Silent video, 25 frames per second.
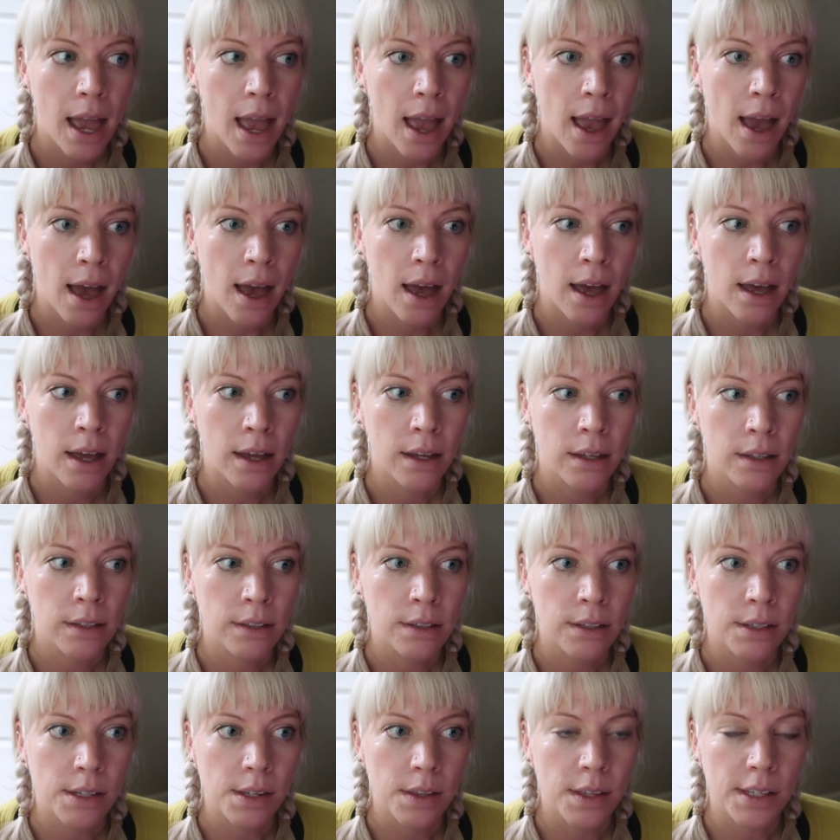
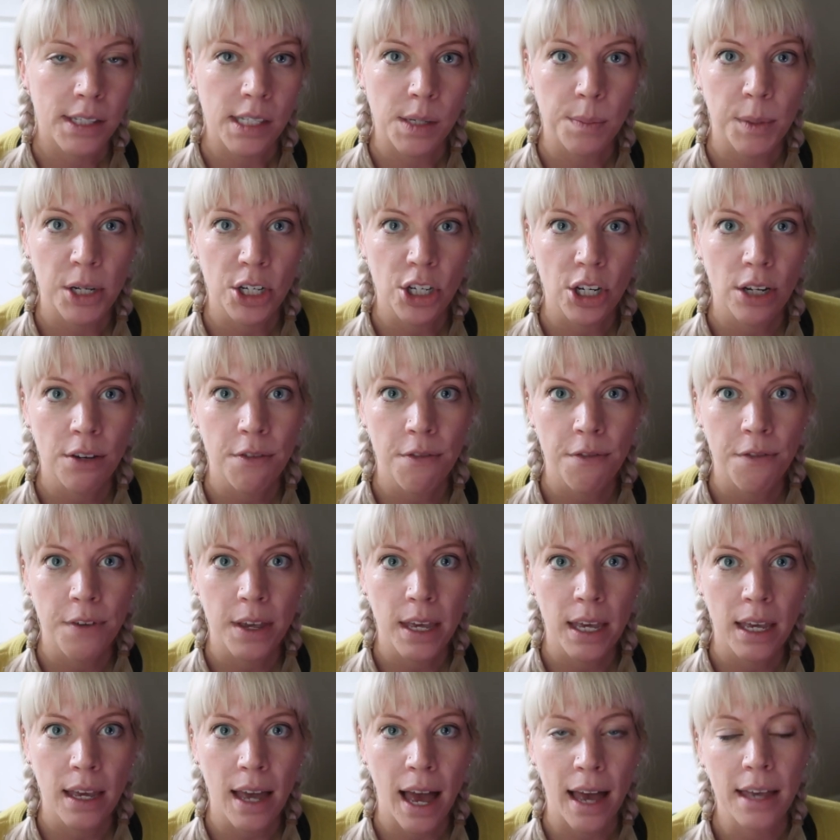And the submission
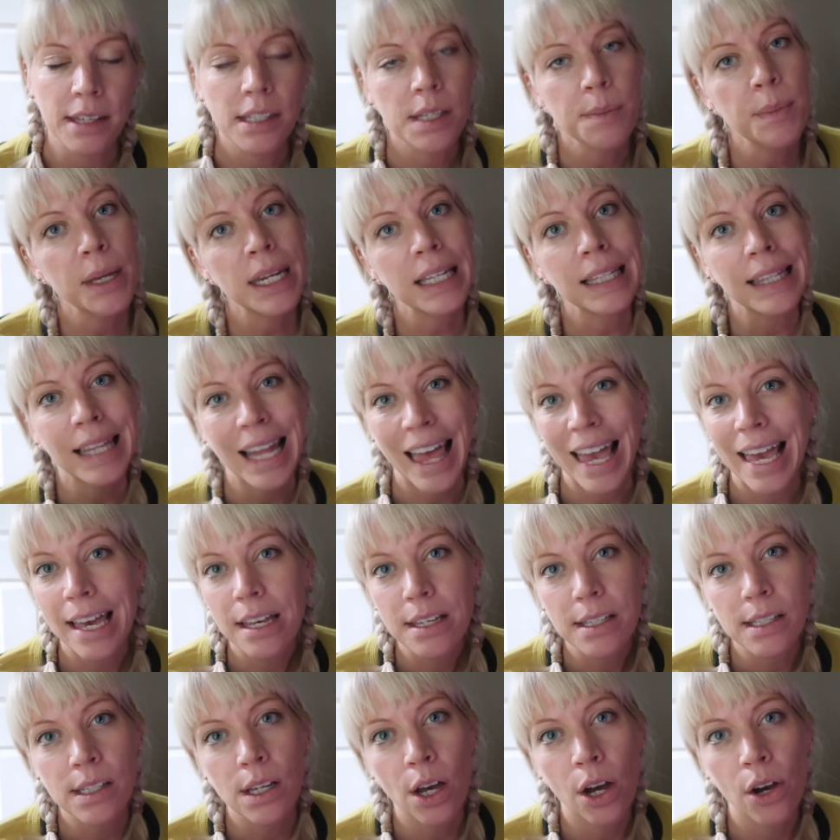fee, I submitted
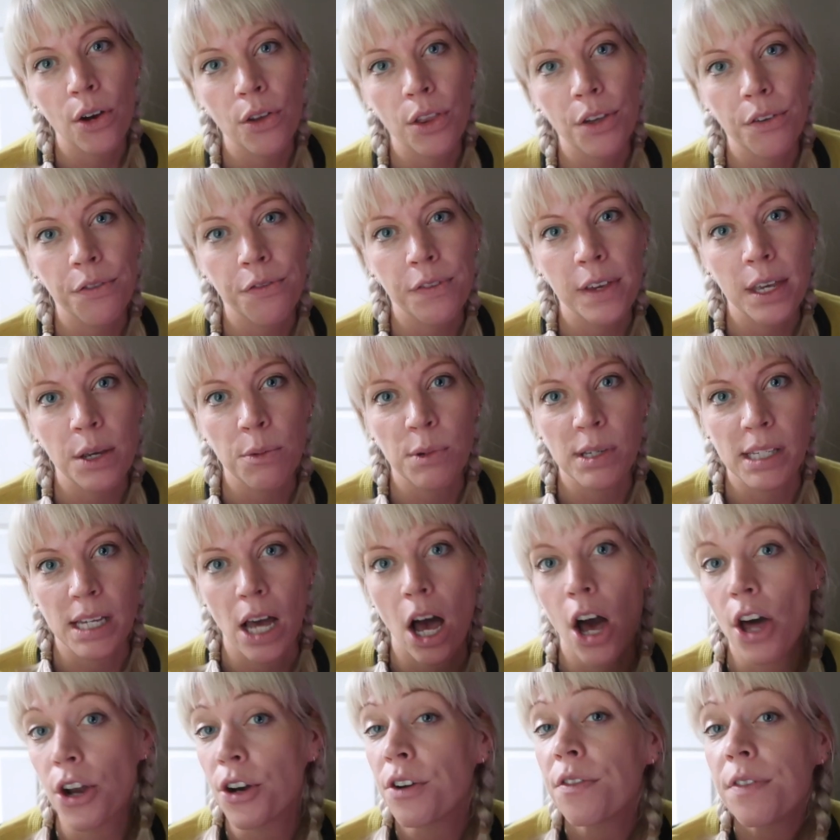late, so the fee was
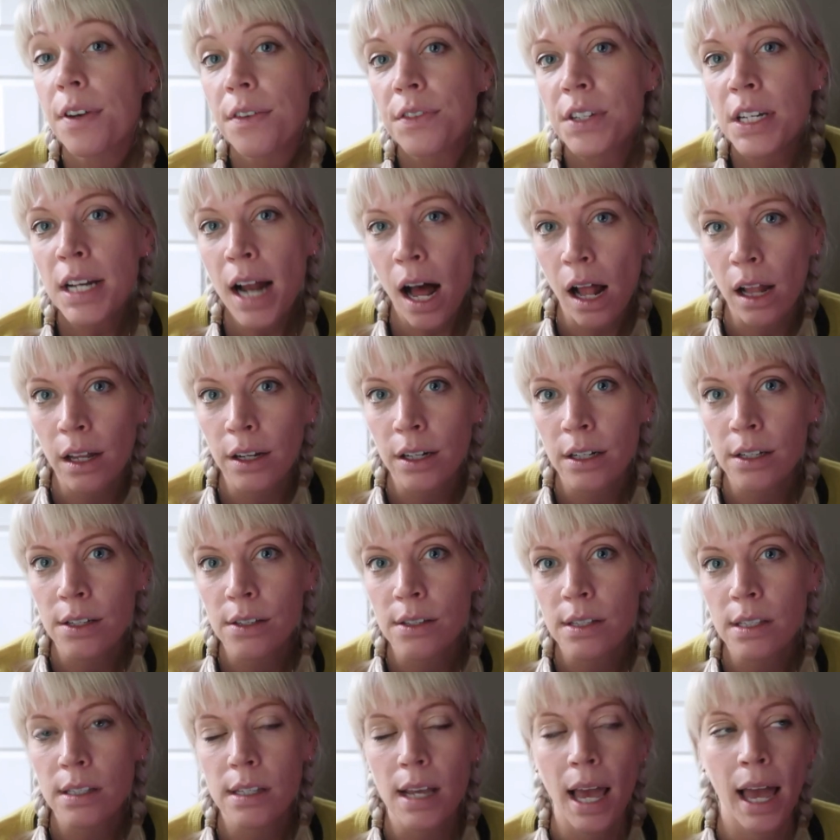
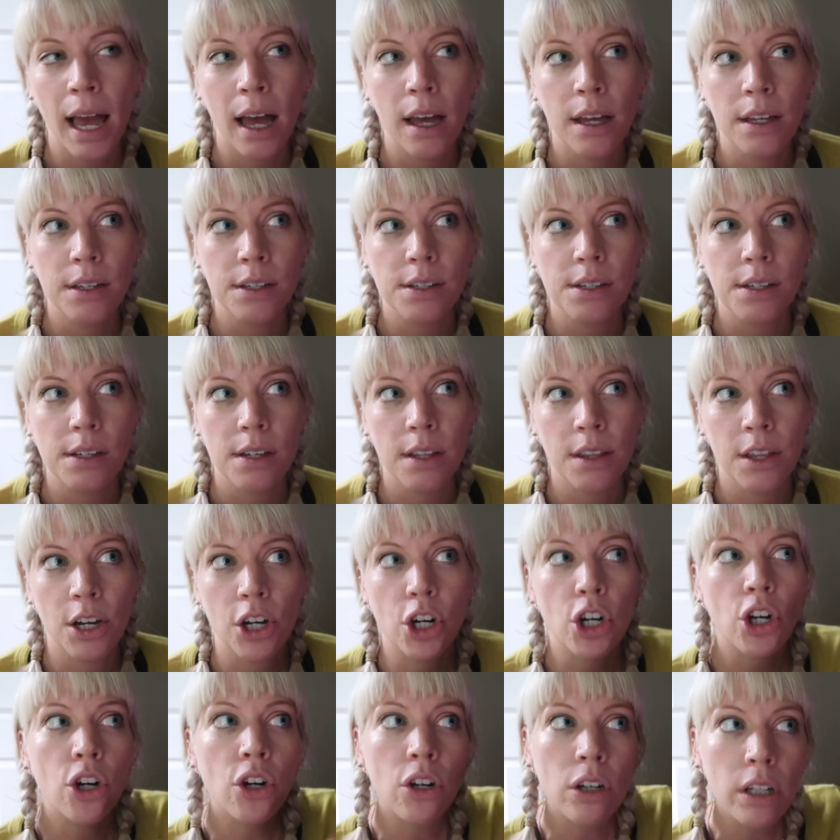$150, and
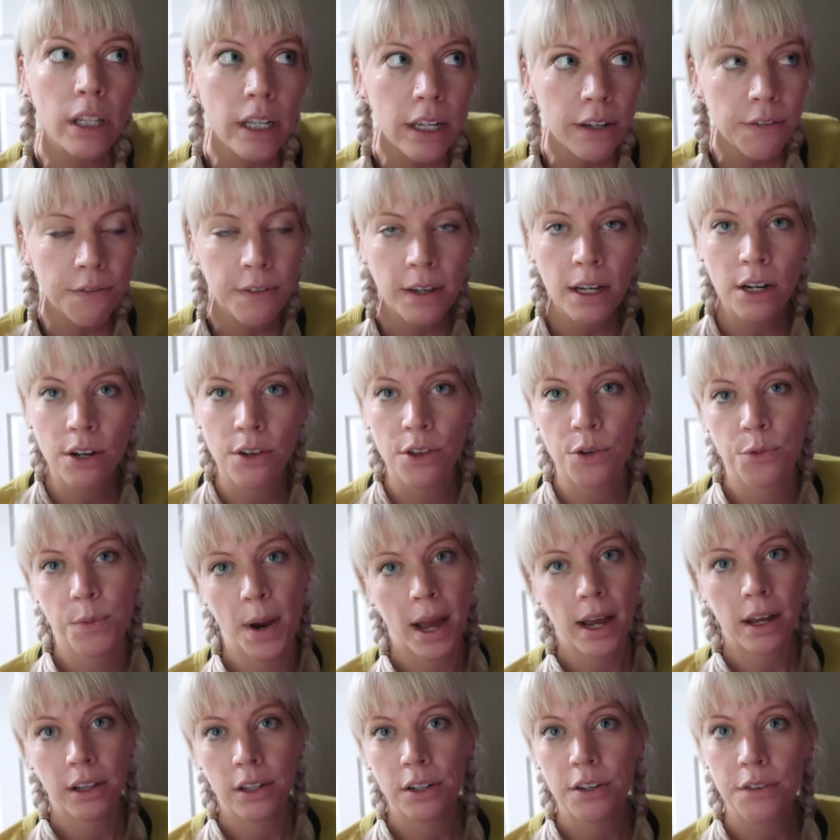the early fee or the
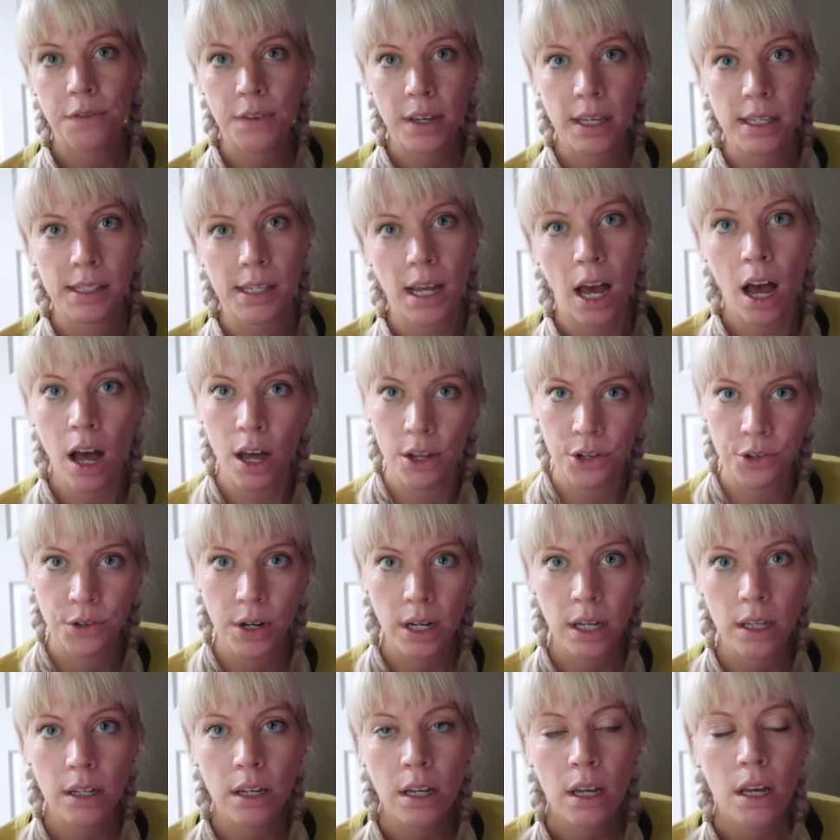regular fee is
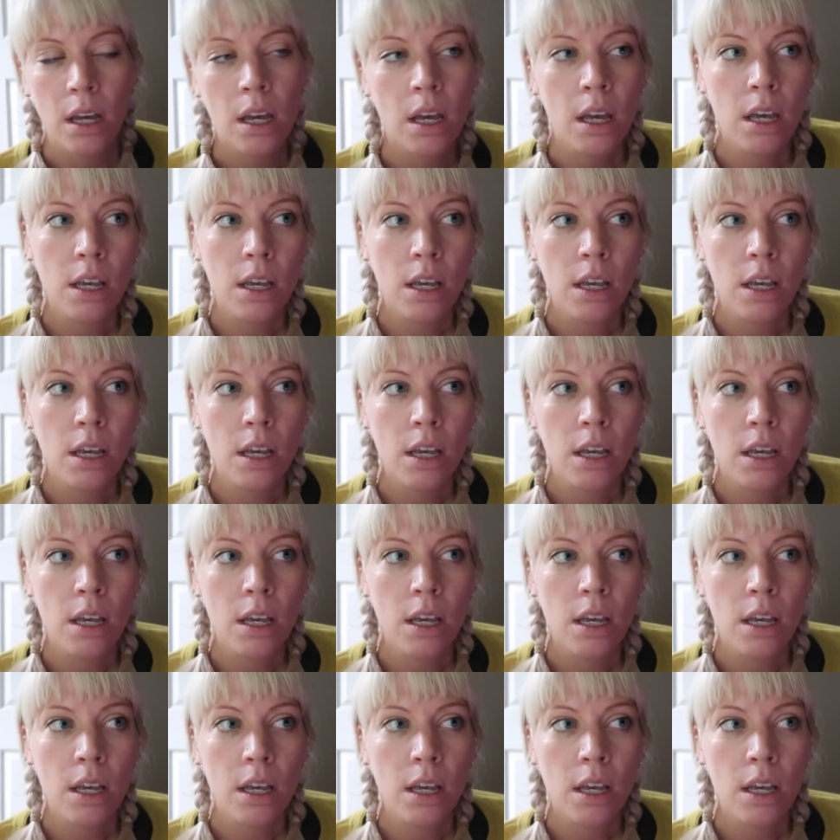$100.